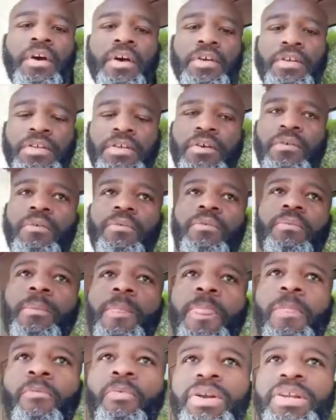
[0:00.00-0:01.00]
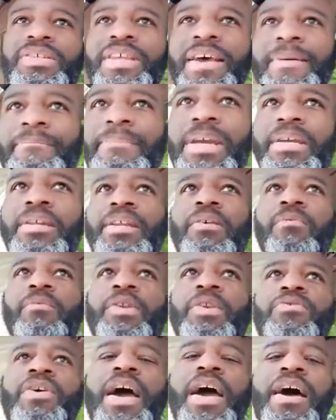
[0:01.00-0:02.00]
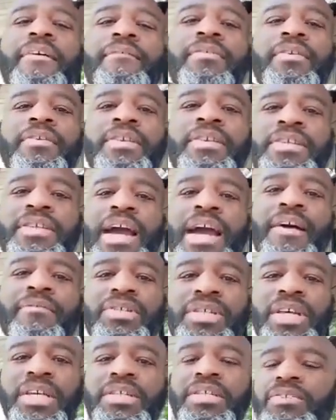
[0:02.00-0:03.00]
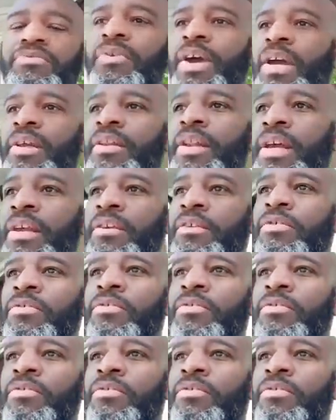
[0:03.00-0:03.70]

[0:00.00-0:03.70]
So, what does that mean then when you have these conversations, right? Like